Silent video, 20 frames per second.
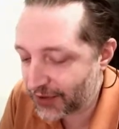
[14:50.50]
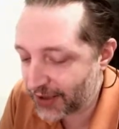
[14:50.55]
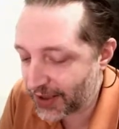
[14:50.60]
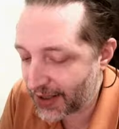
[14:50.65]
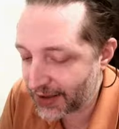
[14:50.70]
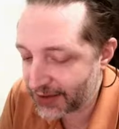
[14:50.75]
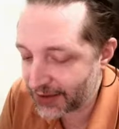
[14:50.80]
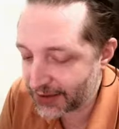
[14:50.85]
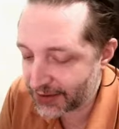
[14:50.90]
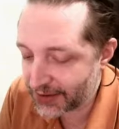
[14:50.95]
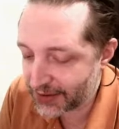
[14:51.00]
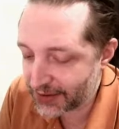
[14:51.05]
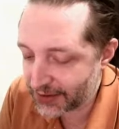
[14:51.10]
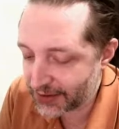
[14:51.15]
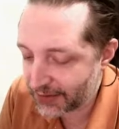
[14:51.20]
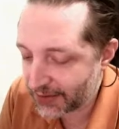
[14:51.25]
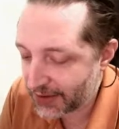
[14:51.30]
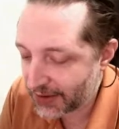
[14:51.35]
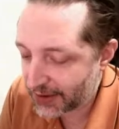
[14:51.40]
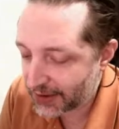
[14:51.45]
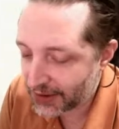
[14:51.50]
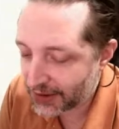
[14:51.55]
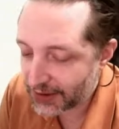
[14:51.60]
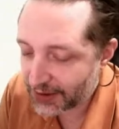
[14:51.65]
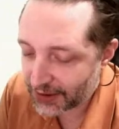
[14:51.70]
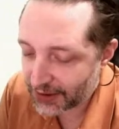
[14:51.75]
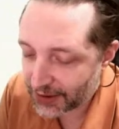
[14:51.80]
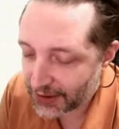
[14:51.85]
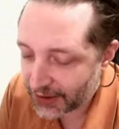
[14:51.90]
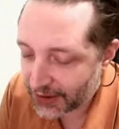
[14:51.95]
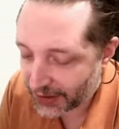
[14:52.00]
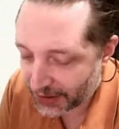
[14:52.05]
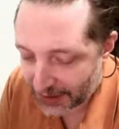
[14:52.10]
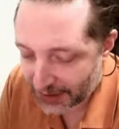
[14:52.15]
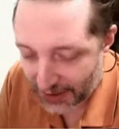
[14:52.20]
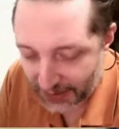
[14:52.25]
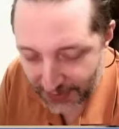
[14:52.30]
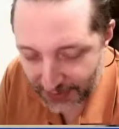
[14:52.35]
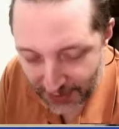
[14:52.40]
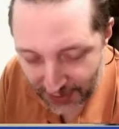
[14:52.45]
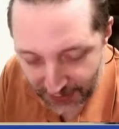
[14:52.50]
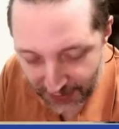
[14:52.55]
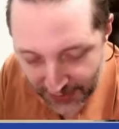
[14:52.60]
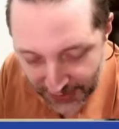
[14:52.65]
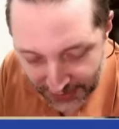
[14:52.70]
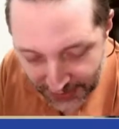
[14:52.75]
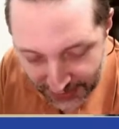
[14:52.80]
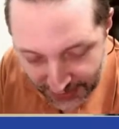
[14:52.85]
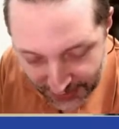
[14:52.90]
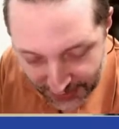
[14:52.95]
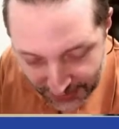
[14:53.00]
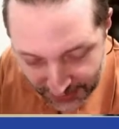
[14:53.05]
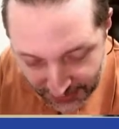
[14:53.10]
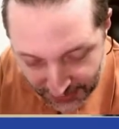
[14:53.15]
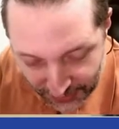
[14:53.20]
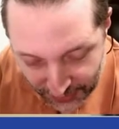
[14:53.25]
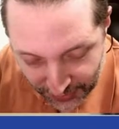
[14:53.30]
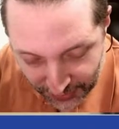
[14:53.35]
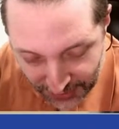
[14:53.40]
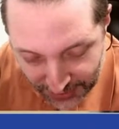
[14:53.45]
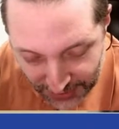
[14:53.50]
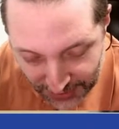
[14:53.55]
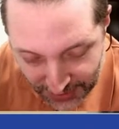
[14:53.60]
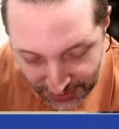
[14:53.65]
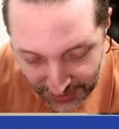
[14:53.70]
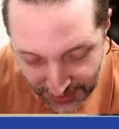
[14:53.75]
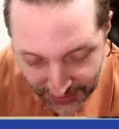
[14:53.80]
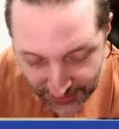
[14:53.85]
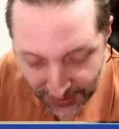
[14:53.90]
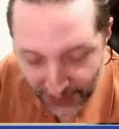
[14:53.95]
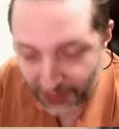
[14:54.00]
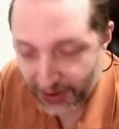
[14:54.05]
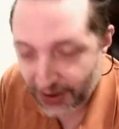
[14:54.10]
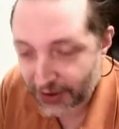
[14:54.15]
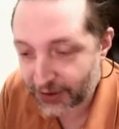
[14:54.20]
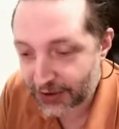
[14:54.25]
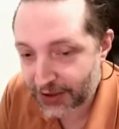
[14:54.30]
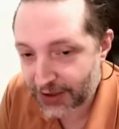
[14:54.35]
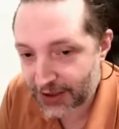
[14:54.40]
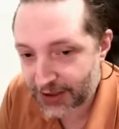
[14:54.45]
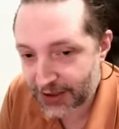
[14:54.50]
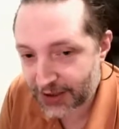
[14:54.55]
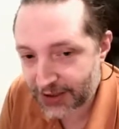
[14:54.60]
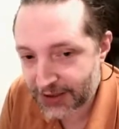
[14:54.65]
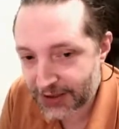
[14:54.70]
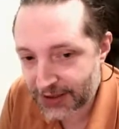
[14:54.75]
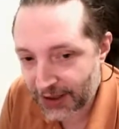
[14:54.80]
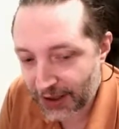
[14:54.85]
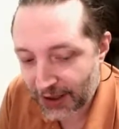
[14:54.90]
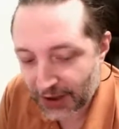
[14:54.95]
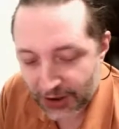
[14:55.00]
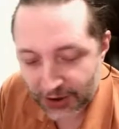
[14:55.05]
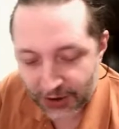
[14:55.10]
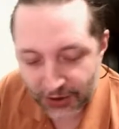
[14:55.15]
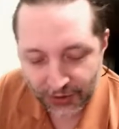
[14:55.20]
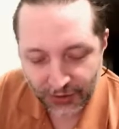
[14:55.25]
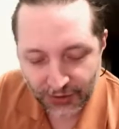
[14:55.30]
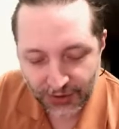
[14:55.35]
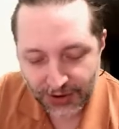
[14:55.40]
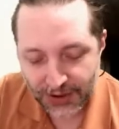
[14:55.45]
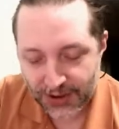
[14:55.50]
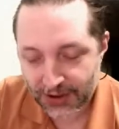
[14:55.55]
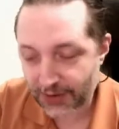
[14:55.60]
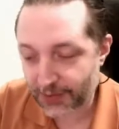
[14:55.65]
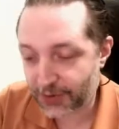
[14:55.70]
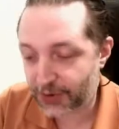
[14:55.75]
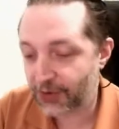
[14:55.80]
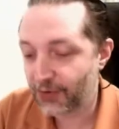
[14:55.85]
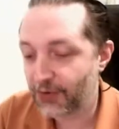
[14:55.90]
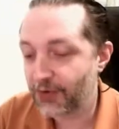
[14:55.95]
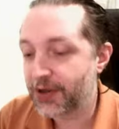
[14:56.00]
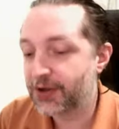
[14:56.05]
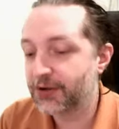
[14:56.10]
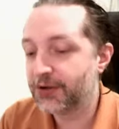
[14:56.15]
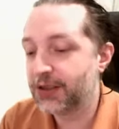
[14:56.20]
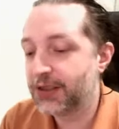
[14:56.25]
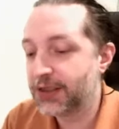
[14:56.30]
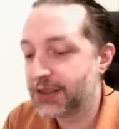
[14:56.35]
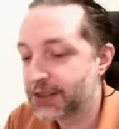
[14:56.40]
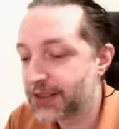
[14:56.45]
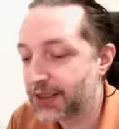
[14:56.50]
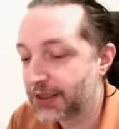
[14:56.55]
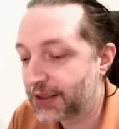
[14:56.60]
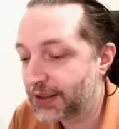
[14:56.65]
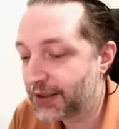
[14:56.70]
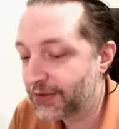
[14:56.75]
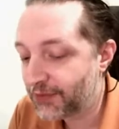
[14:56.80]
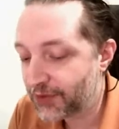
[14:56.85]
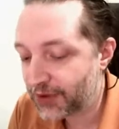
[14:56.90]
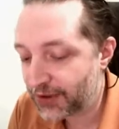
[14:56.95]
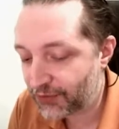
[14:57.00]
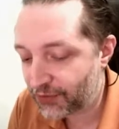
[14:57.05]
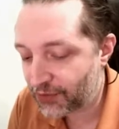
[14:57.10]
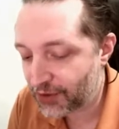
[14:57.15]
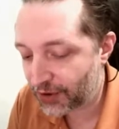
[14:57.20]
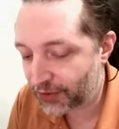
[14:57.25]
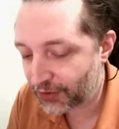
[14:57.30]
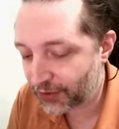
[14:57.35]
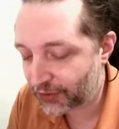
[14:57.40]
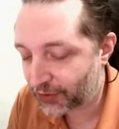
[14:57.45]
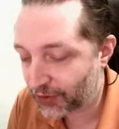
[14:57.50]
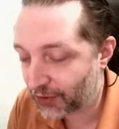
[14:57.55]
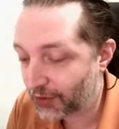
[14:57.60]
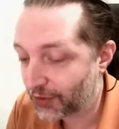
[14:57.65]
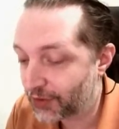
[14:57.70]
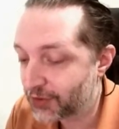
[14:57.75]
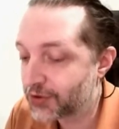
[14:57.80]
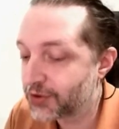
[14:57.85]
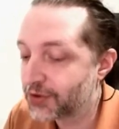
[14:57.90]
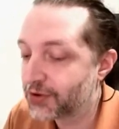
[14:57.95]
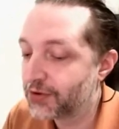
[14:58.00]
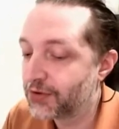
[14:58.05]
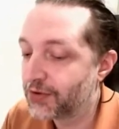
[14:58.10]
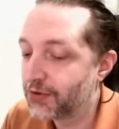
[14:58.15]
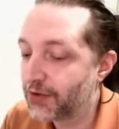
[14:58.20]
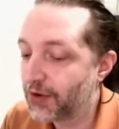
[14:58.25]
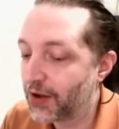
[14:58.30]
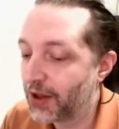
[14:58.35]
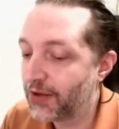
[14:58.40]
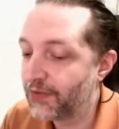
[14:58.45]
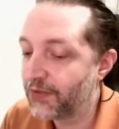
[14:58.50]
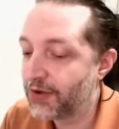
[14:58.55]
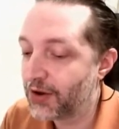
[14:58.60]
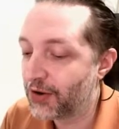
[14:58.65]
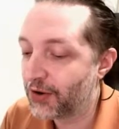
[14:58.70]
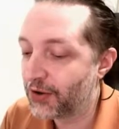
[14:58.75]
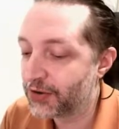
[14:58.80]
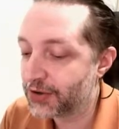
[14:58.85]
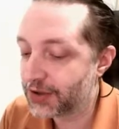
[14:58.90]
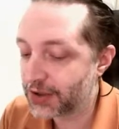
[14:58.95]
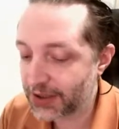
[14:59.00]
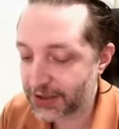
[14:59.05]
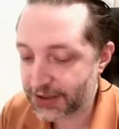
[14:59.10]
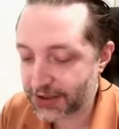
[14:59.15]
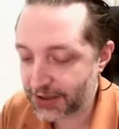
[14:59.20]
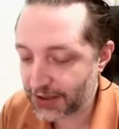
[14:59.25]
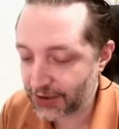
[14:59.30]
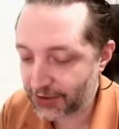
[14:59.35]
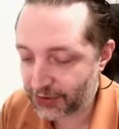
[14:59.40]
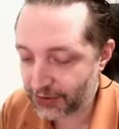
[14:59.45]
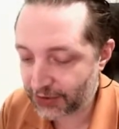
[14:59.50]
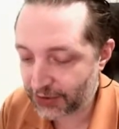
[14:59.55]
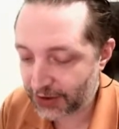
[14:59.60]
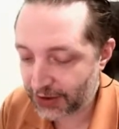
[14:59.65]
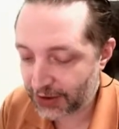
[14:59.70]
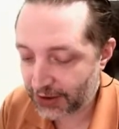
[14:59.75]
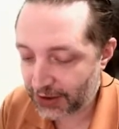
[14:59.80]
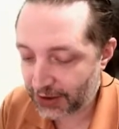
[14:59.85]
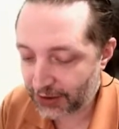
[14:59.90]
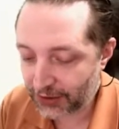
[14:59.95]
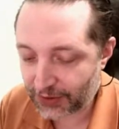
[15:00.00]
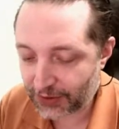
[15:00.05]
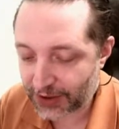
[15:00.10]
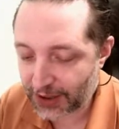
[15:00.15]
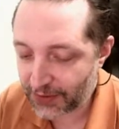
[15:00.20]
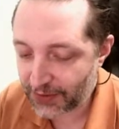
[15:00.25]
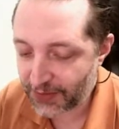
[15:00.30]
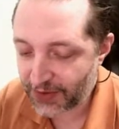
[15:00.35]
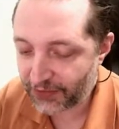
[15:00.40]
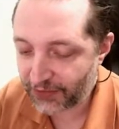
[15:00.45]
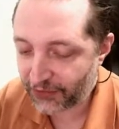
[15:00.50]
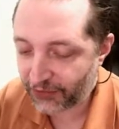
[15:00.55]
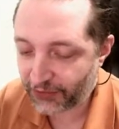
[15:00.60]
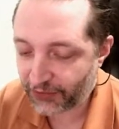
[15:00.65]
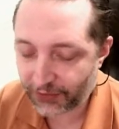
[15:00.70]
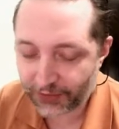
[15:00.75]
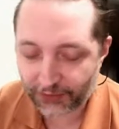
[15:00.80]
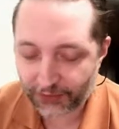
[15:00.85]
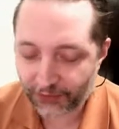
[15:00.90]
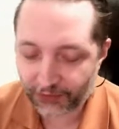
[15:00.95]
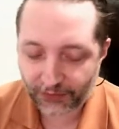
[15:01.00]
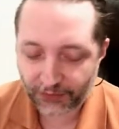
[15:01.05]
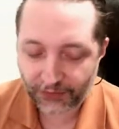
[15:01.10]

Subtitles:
that can be a bit tricky. And Awakening is... So the good thing about Awakening is like, even if you are not Earth, heavy Earth, that's still good. You can be 4 life under